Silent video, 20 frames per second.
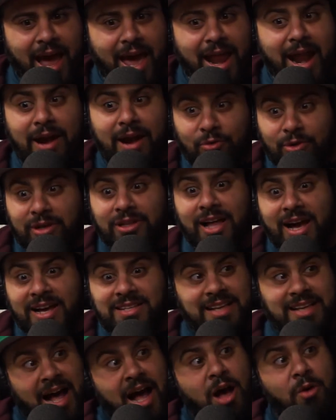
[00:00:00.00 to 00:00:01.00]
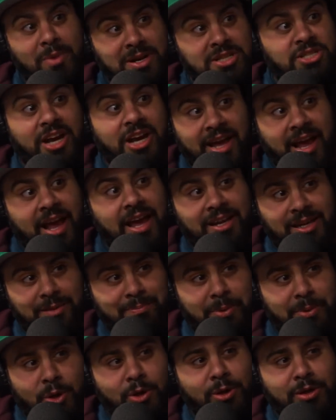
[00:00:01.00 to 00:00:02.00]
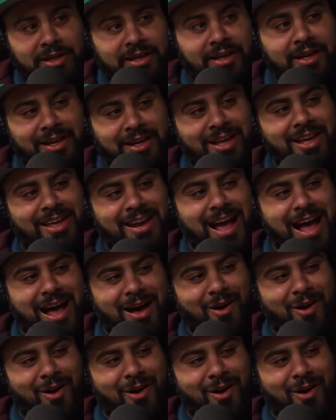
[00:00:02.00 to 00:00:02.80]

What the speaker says: And I realized how much I hated bowling and how